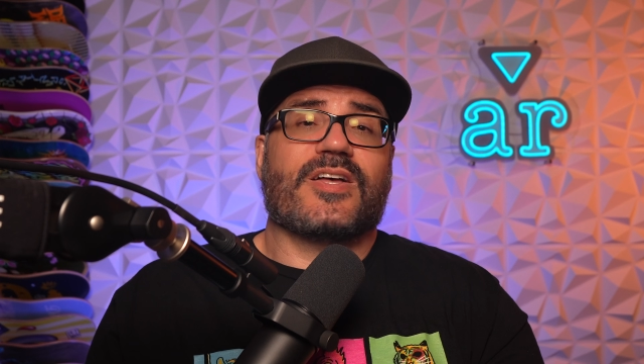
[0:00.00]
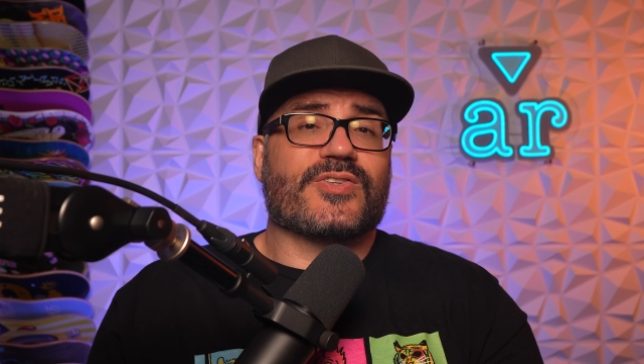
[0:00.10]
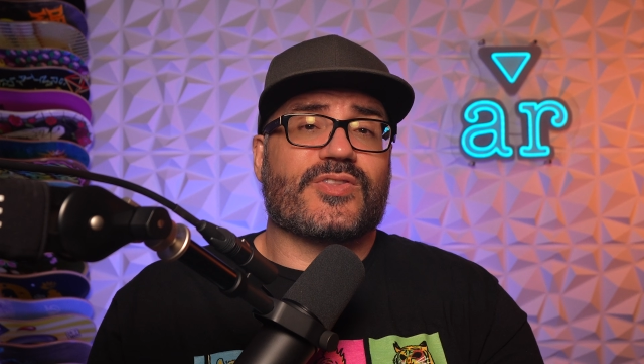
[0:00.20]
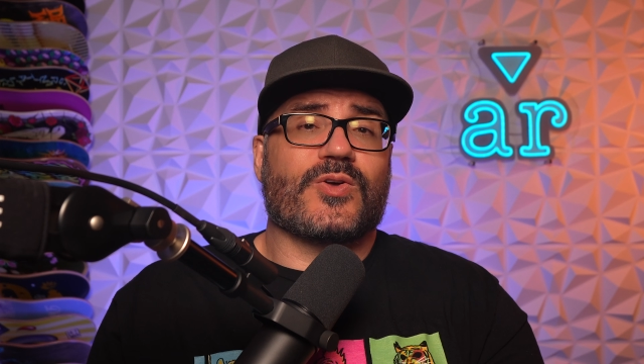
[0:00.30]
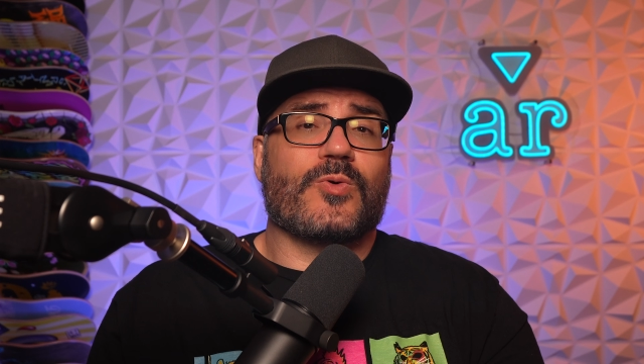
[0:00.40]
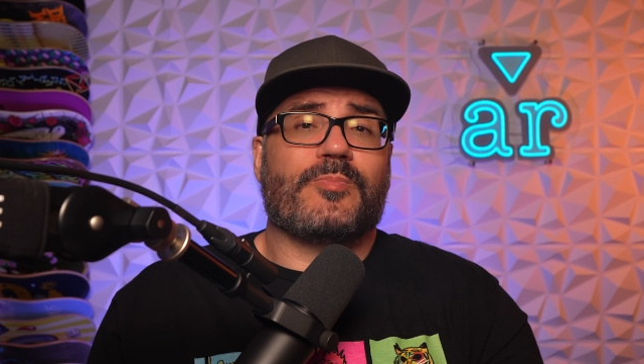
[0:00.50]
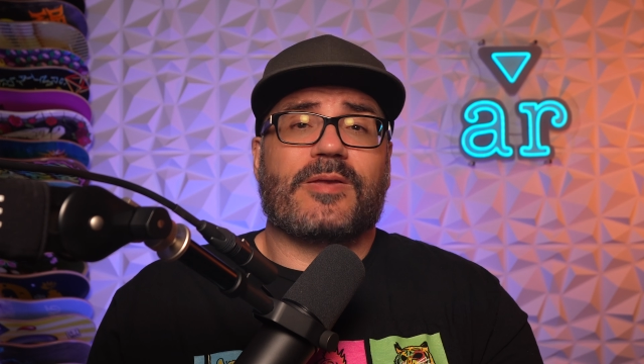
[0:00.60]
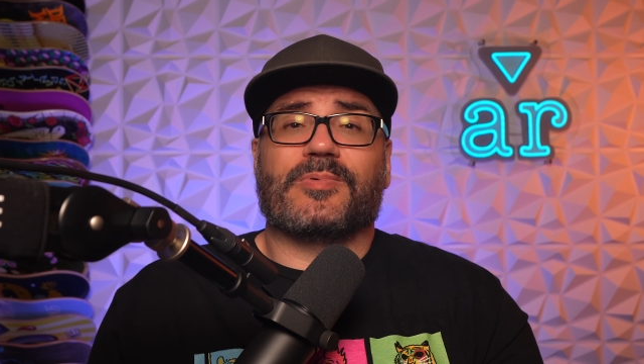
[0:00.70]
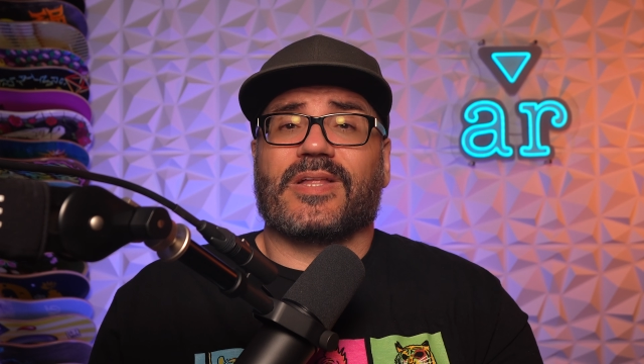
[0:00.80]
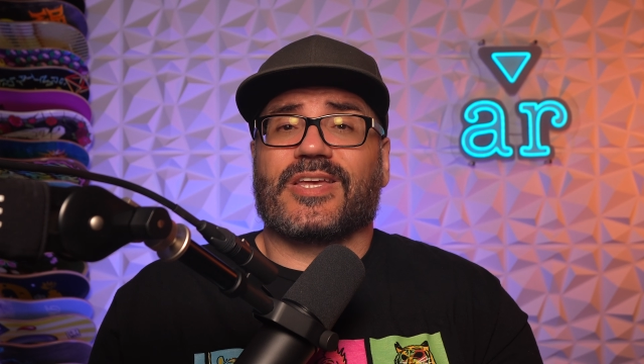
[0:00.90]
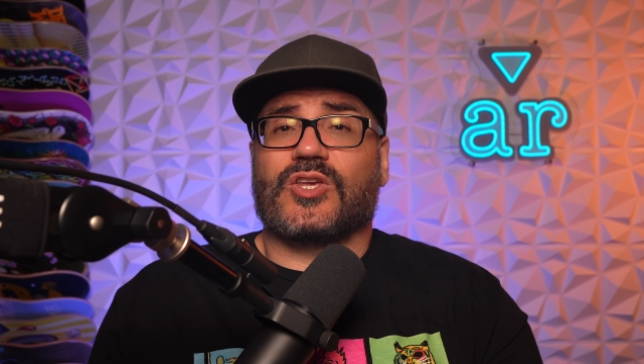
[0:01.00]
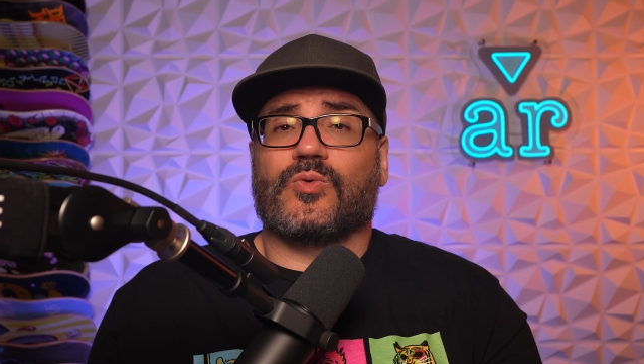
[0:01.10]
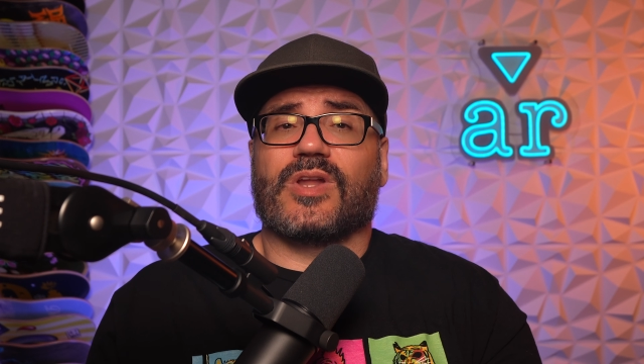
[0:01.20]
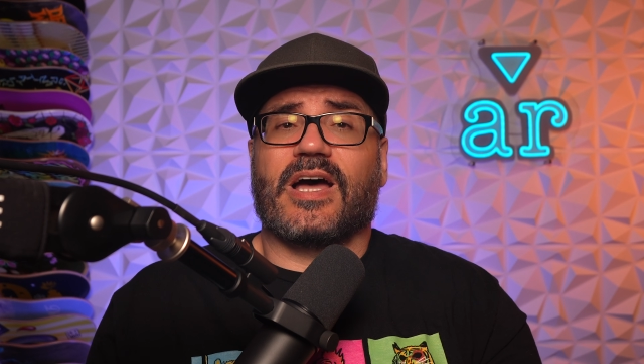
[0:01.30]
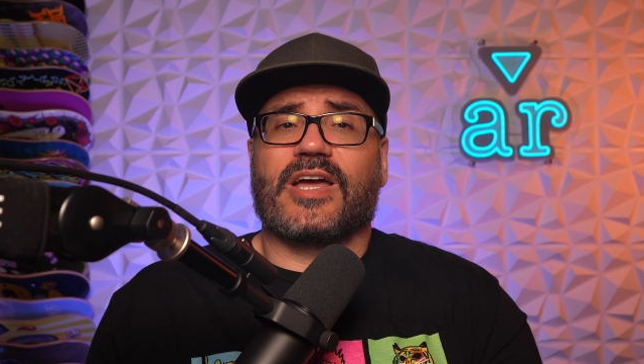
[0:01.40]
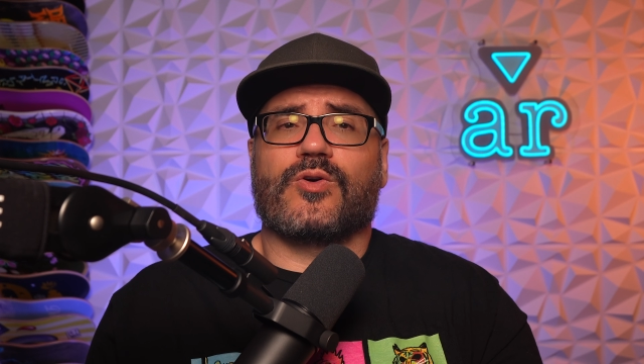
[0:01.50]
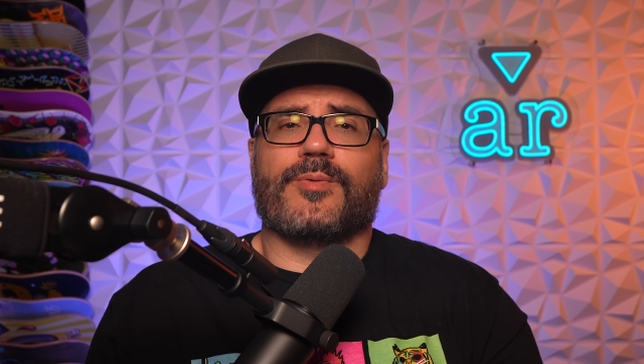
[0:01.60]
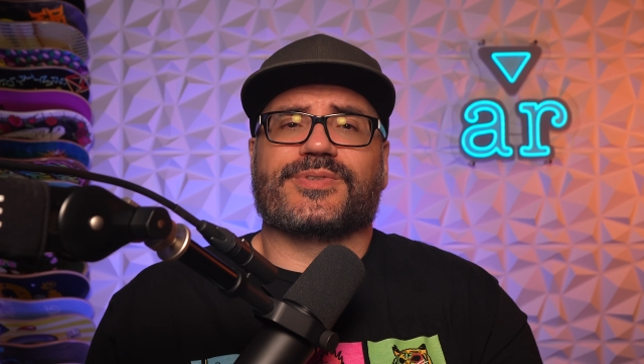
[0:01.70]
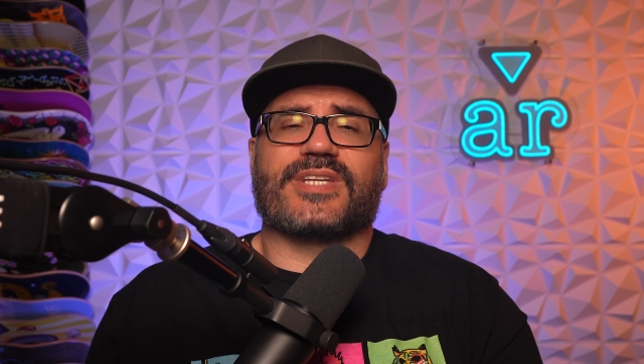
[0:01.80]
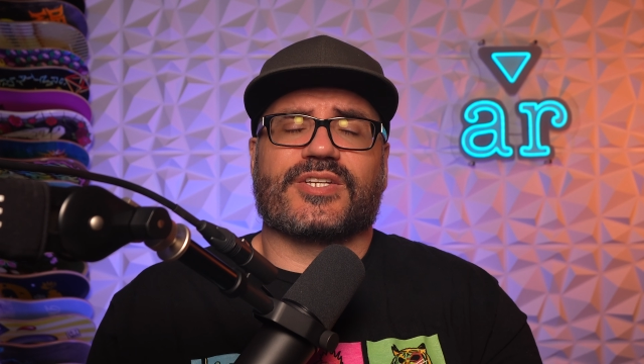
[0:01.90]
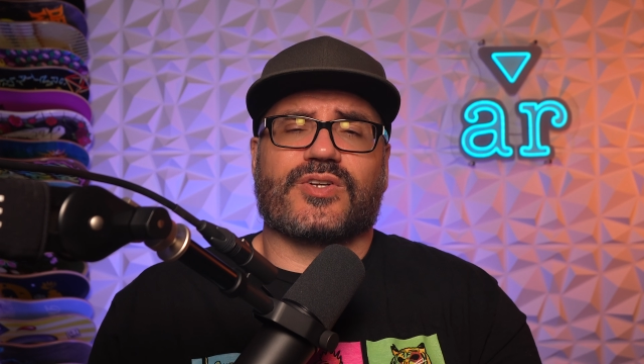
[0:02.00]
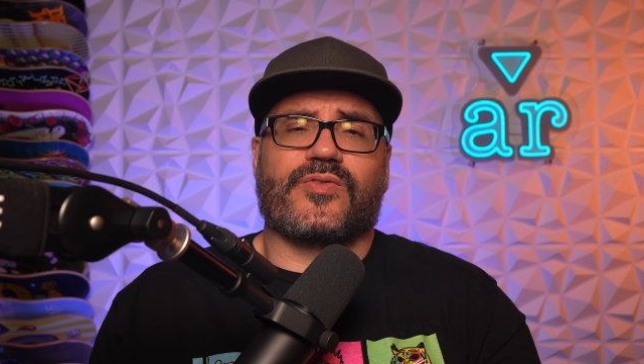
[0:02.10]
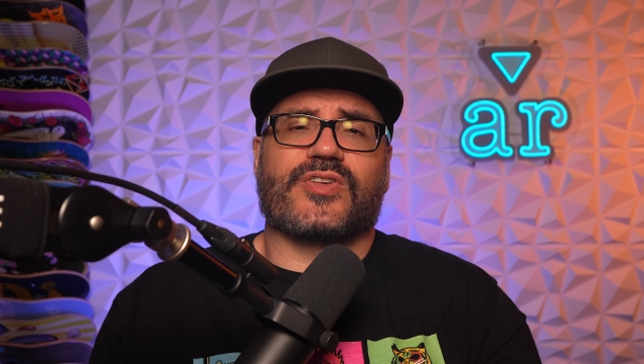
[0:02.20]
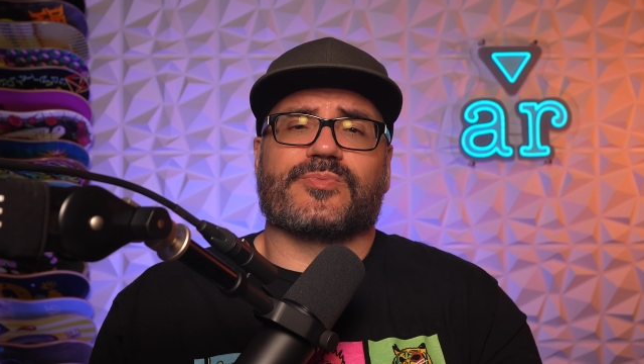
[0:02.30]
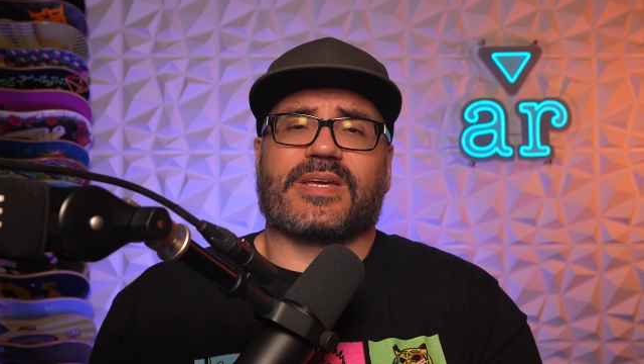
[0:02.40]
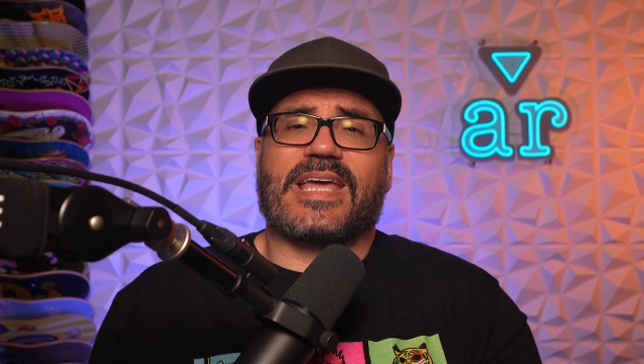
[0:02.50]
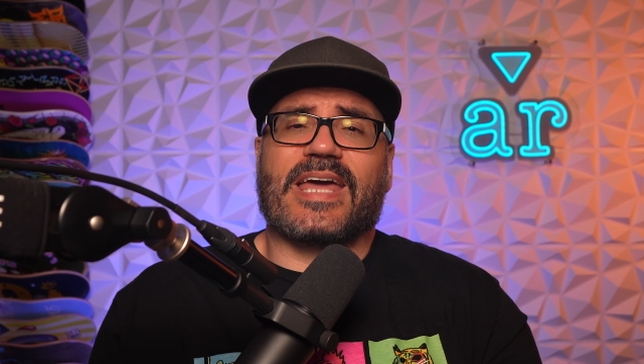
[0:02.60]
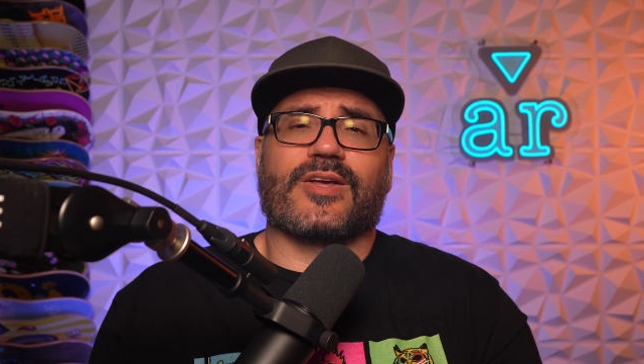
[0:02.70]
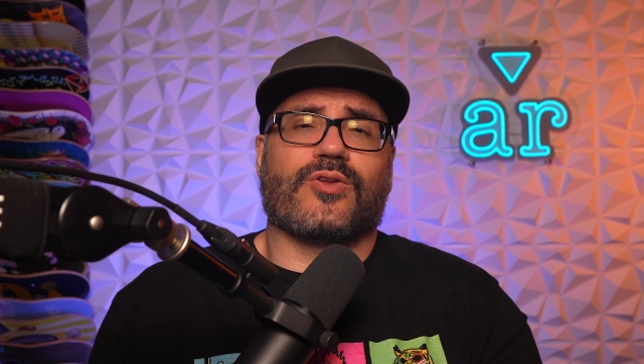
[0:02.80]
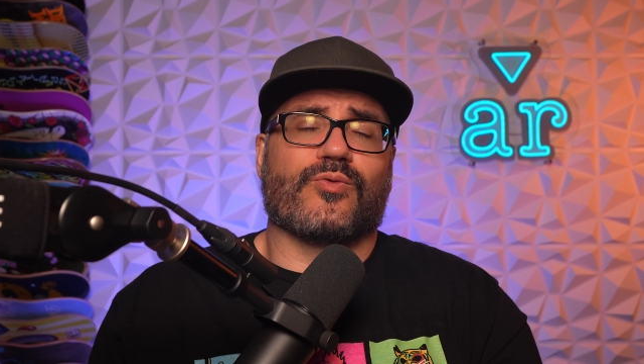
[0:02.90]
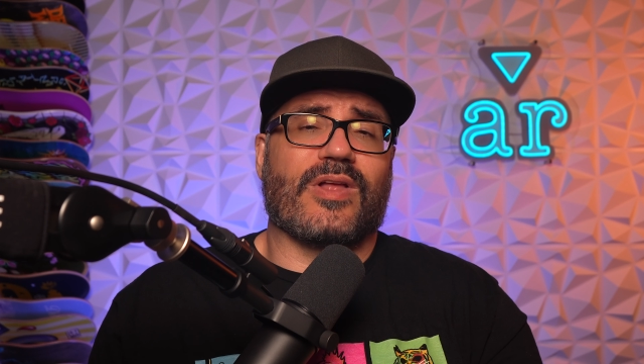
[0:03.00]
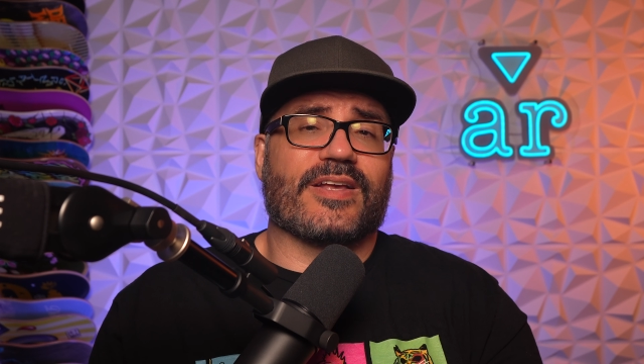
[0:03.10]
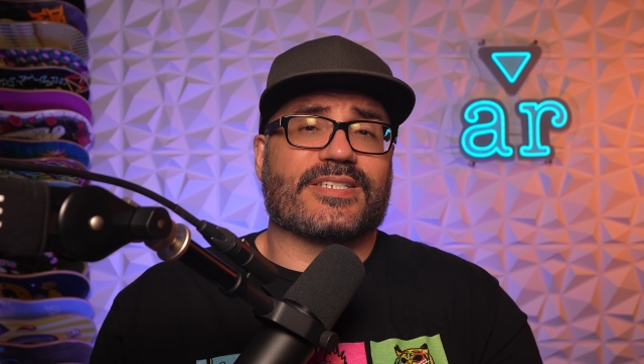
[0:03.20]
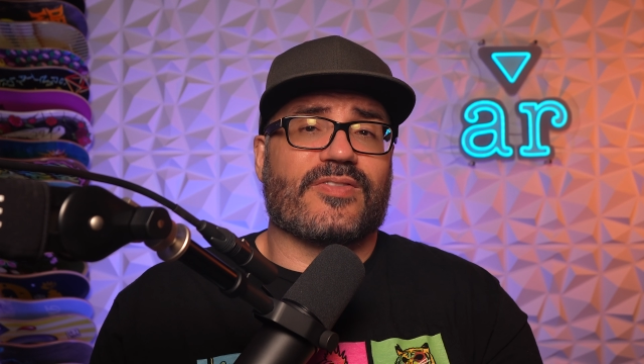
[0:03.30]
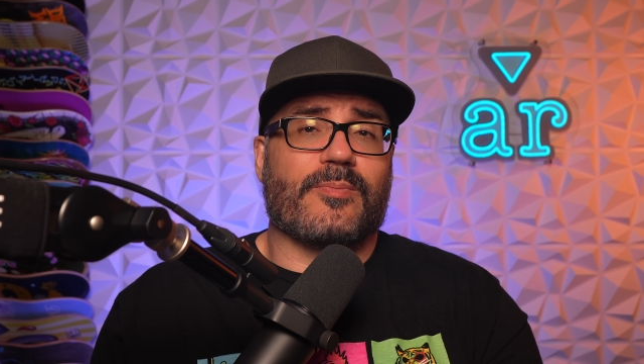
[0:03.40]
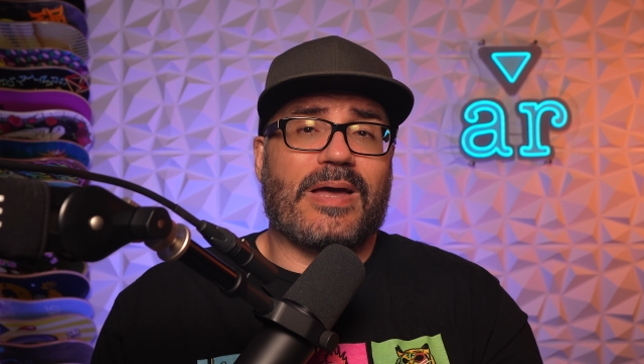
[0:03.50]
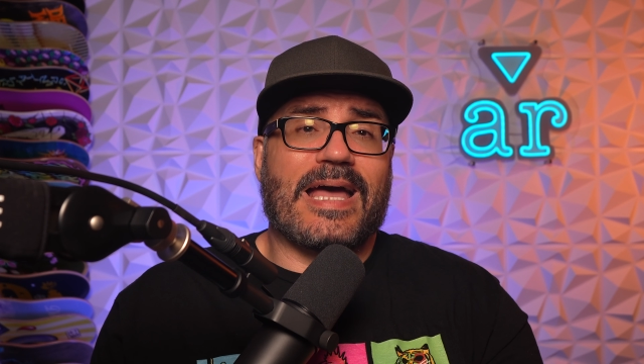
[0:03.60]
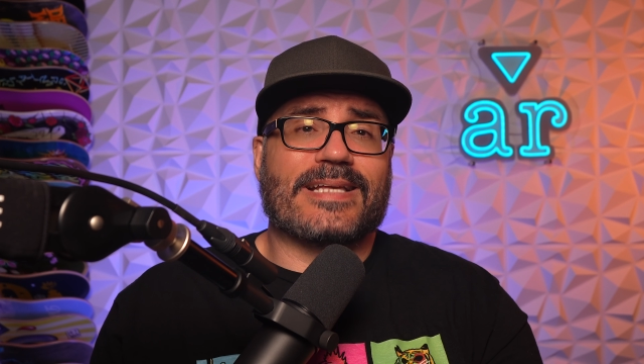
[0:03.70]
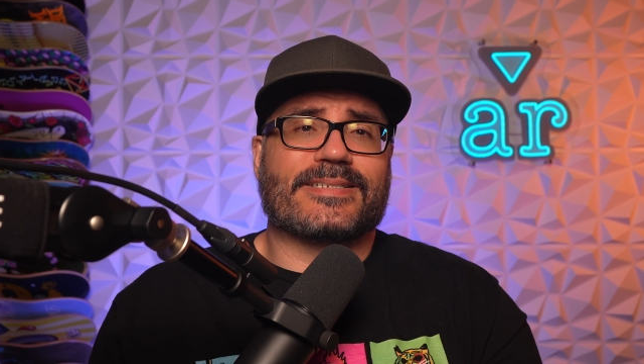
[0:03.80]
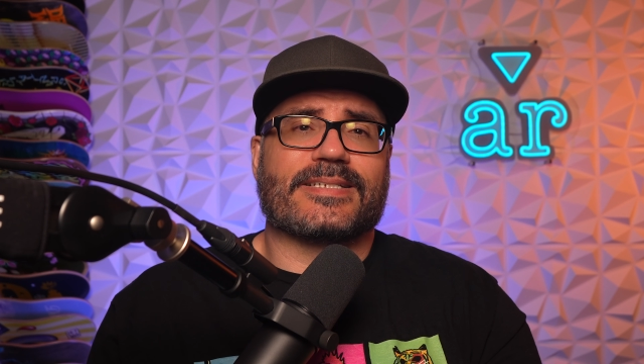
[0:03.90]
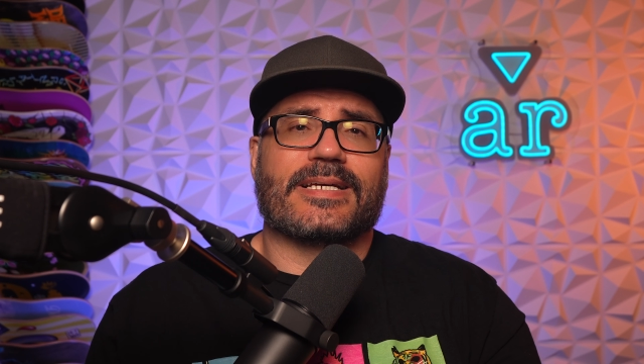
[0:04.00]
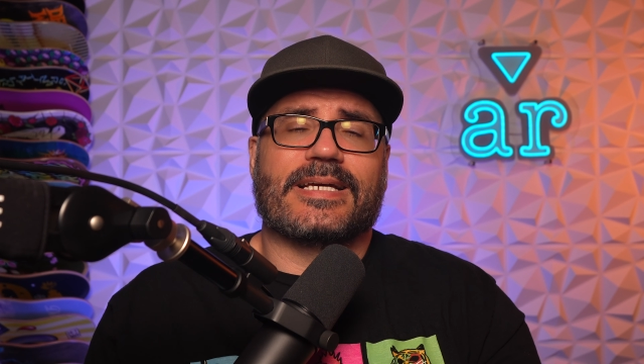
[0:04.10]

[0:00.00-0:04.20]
Us, though, people like you and I who obsess over these mechanical relics of the past,